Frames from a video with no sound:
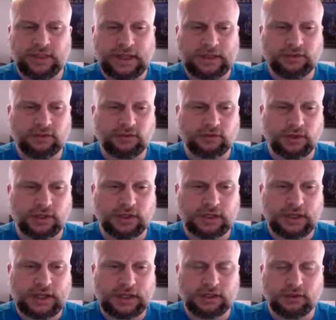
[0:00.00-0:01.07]
string,
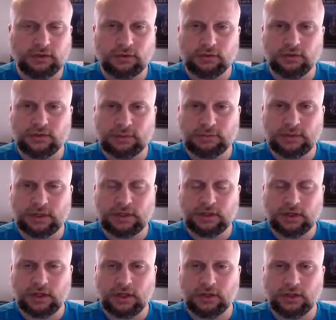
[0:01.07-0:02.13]
I can do something
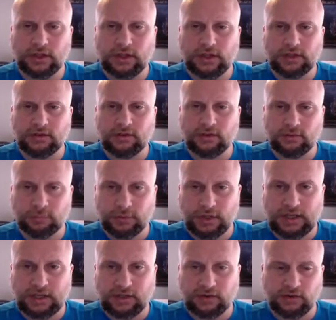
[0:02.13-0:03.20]
called
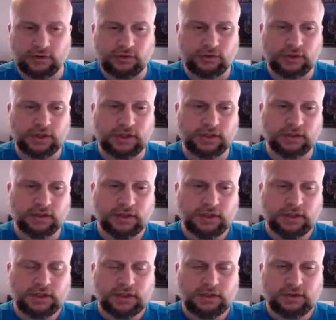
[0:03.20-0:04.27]
splitting the string.
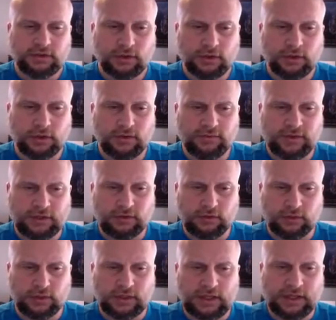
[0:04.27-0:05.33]
So if I
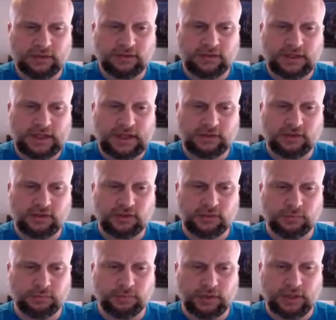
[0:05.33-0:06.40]
do an
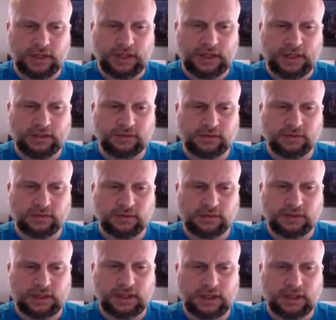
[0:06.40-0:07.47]
s.split
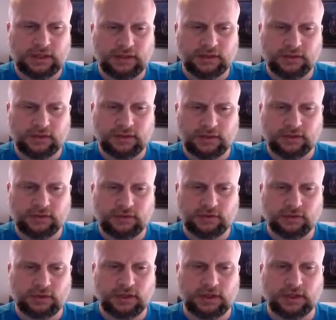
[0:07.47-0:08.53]
on this
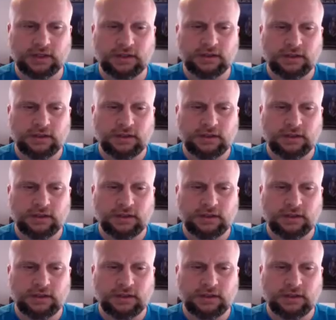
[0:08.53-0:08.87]
string